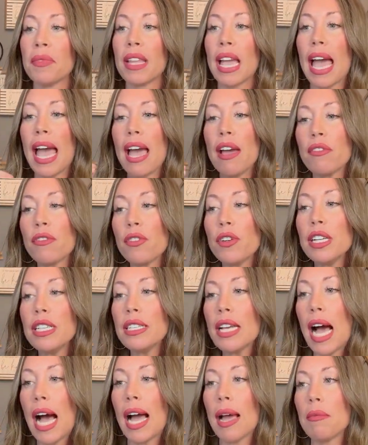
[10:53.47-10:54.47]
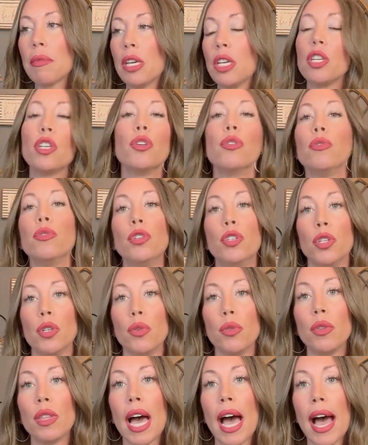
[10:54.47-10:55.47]
Every time that you do
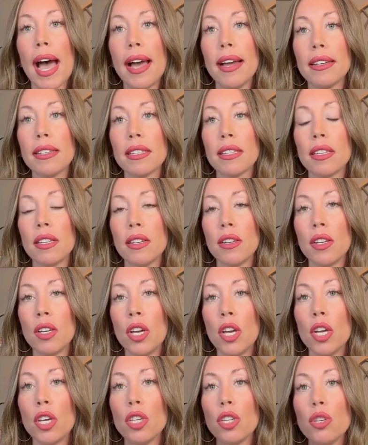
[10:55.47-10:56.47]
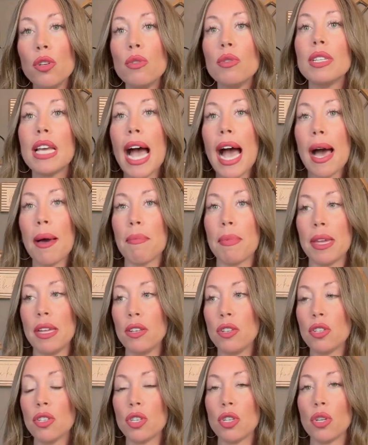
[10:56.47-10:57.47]
that, you tap
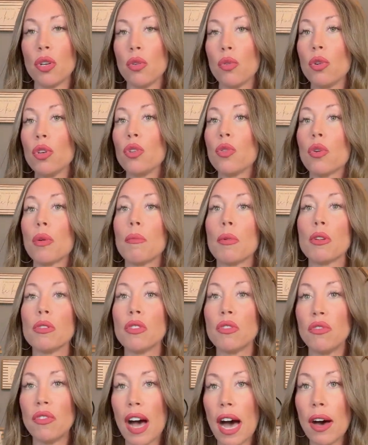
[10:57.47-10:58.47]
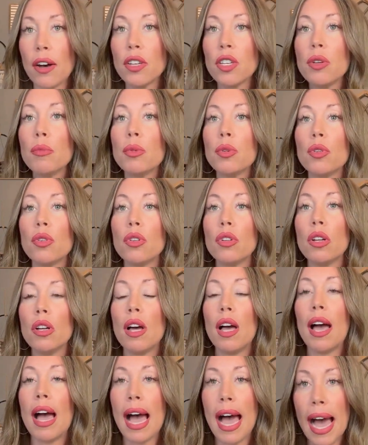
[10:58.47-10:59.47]
into your most valuable
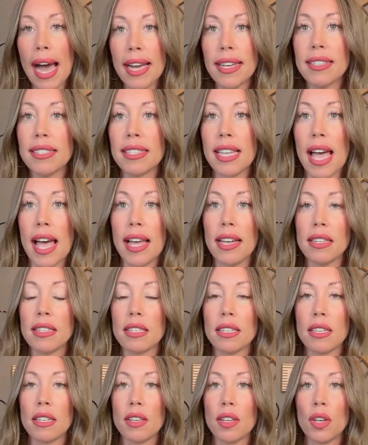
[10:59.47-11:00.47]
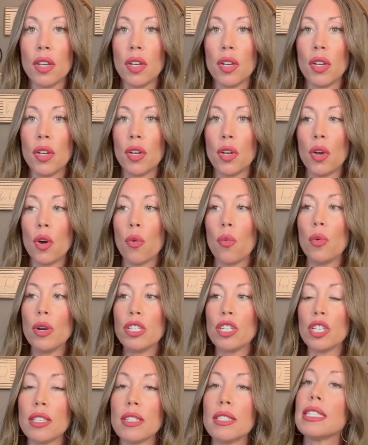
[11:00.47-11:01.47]
asset, which
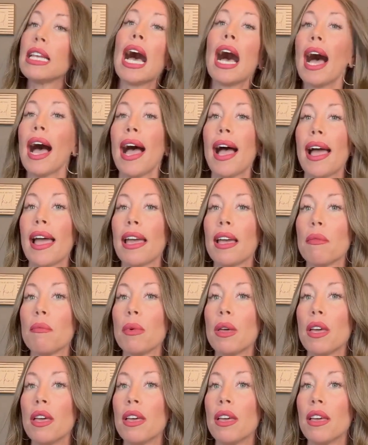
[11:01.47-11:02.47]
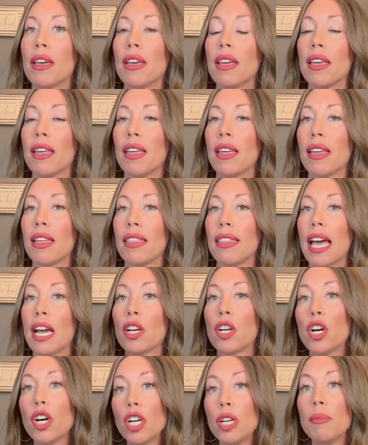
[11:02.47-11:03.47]
time that
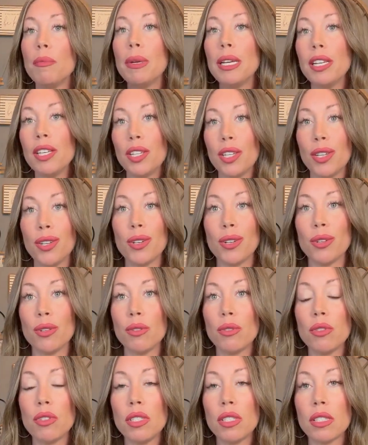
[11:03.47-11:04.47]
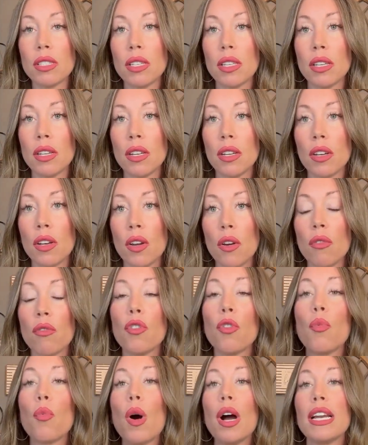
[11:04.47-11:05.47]
could be used
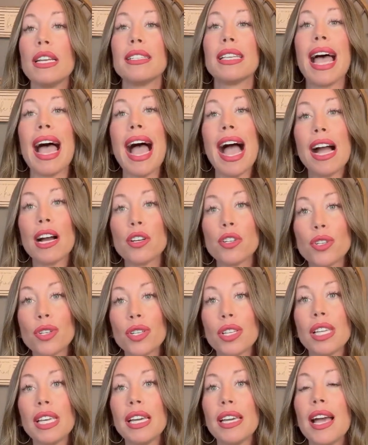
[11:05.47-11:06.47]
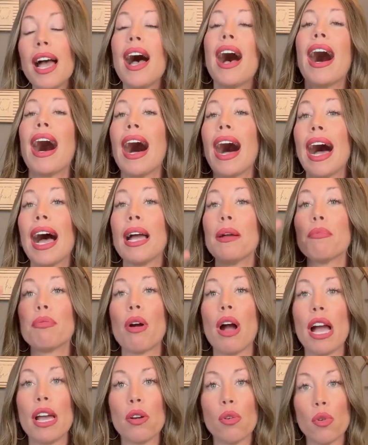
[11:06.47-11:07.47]
for what is actually high
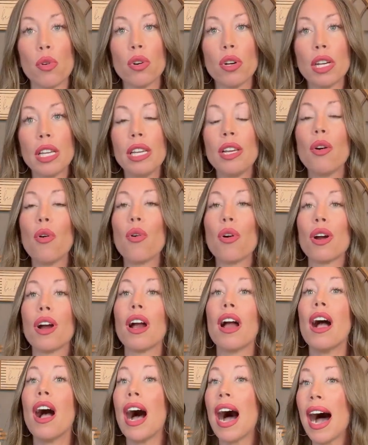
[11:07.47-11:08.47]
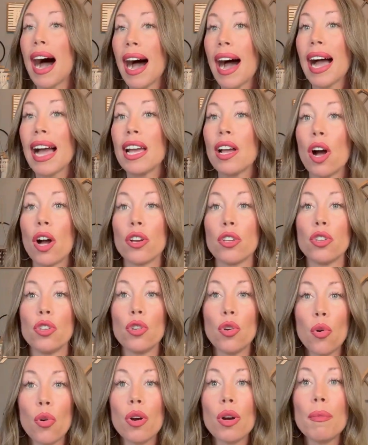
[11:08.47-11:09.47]
priority or high on
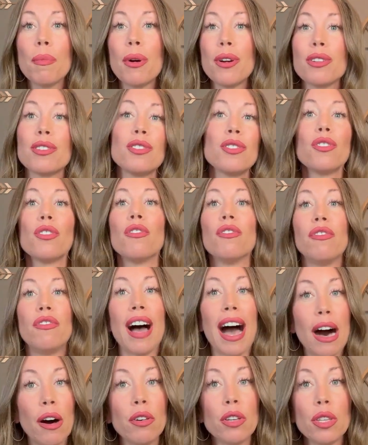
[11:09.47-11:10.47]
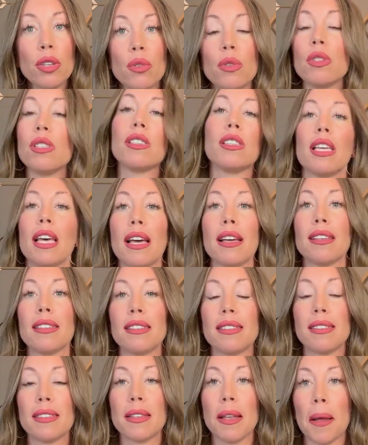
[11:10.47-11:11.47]
your personal values
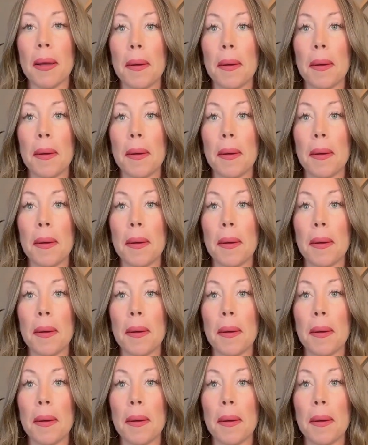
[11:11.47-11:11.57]
list,